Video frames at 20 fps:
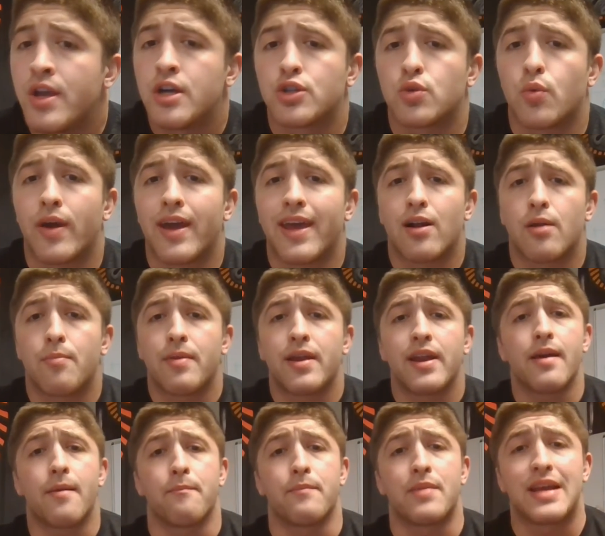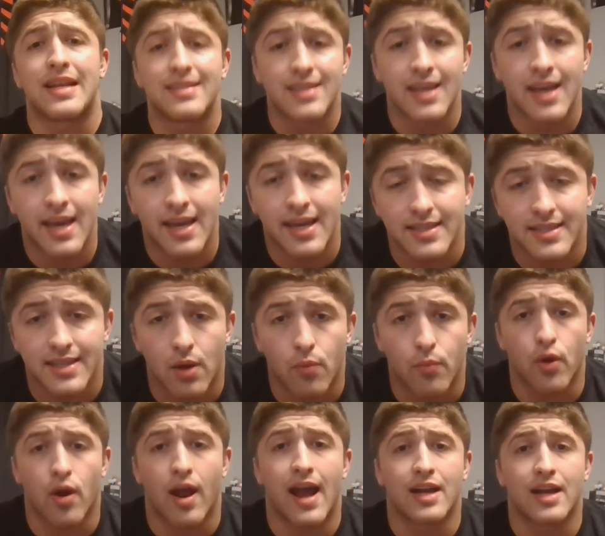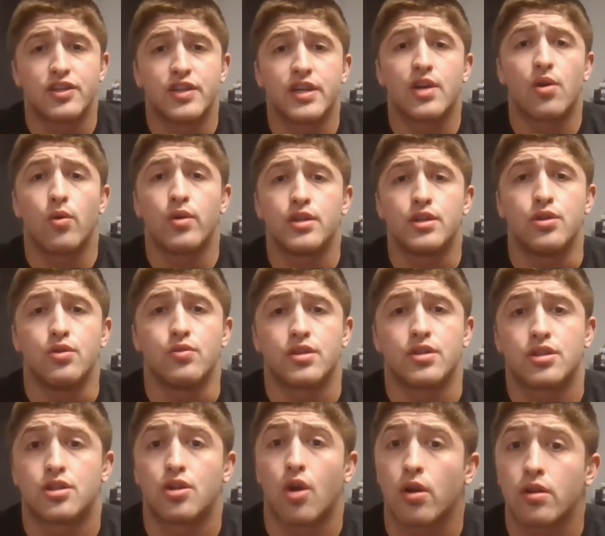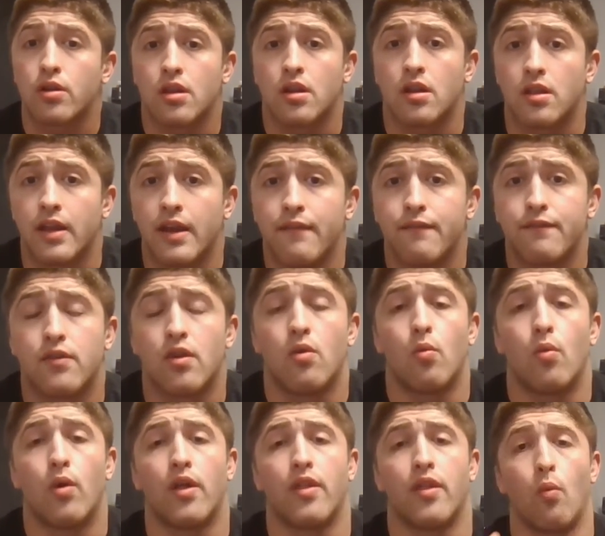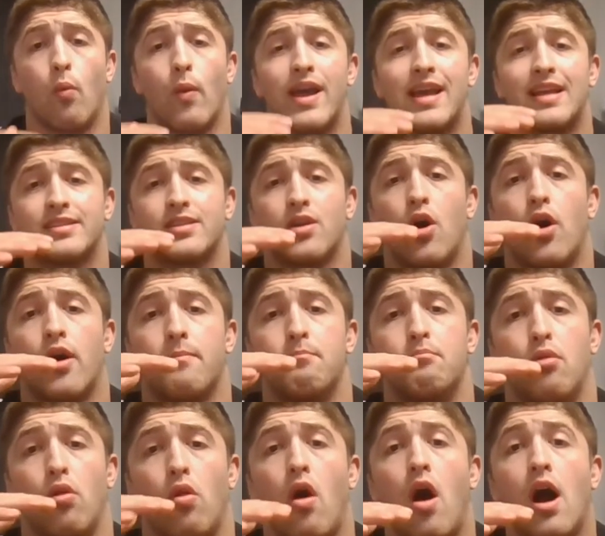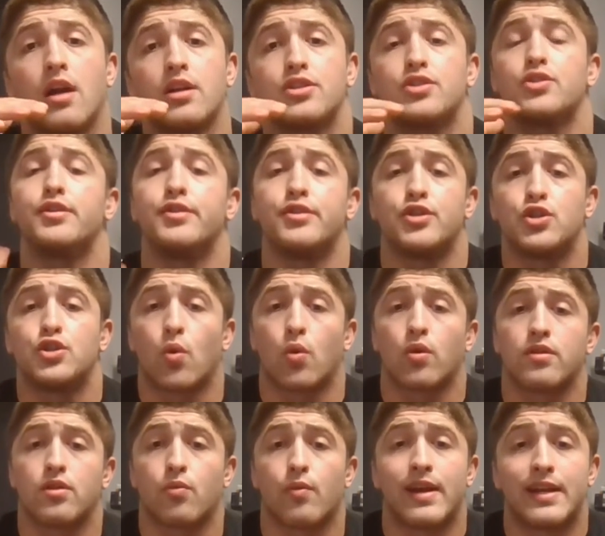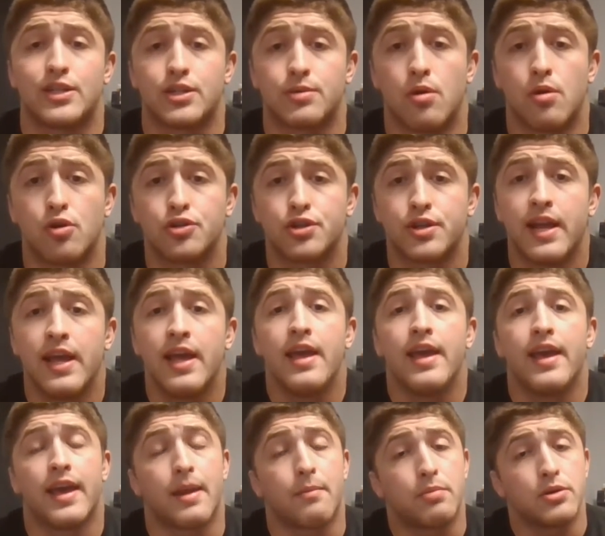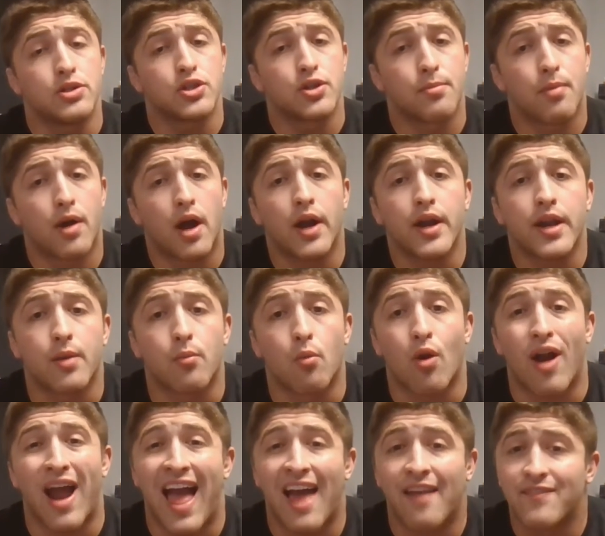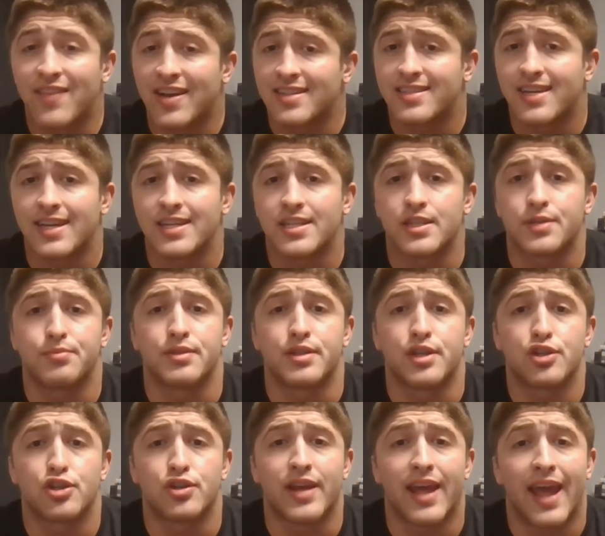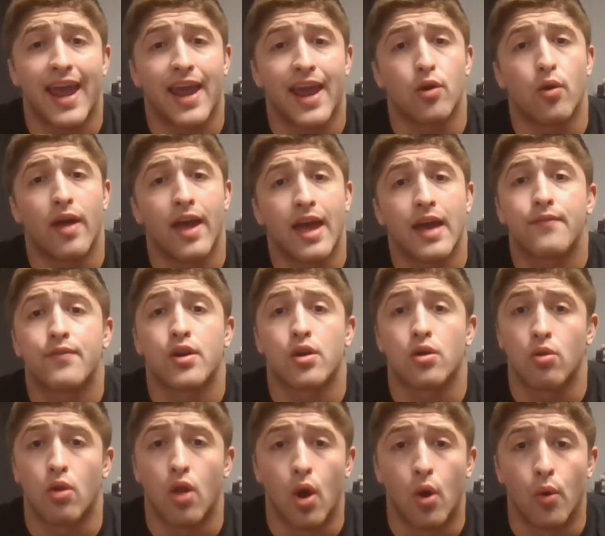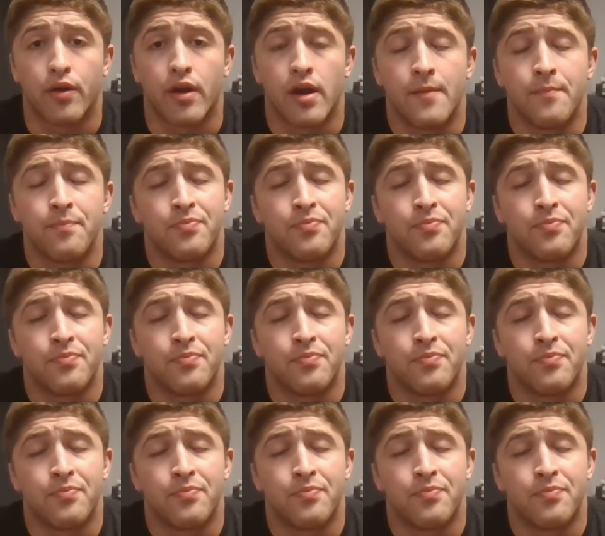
So what intermediate means is that we're actually going to start the lift while the weight's on block, so you shorten the range of motion, and it puts your body in a more advantageous position to handle heavier load.